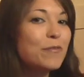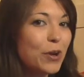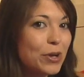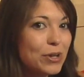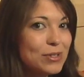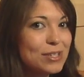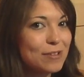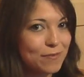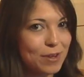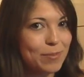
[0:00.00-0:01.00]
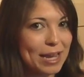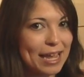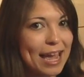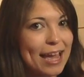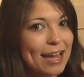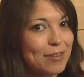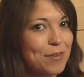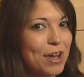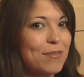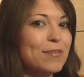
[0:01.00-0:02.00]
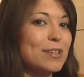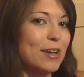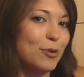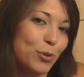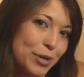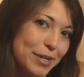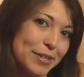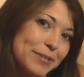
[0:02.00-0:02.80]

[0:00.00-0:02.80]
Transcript: photos to feedback at hack5.org.